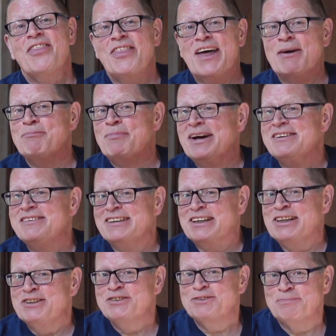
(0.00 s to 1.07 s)
That
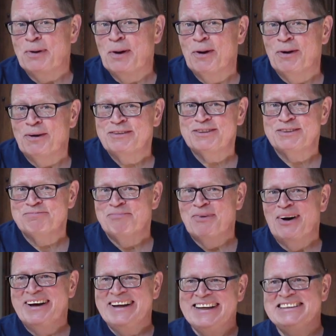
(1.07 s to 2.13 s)
basically sparked
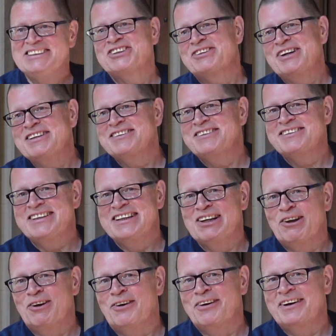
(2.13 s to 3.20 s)
my interest in
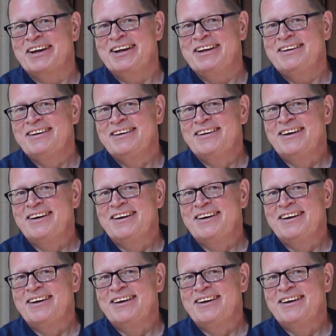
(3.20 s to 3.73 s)
Larkin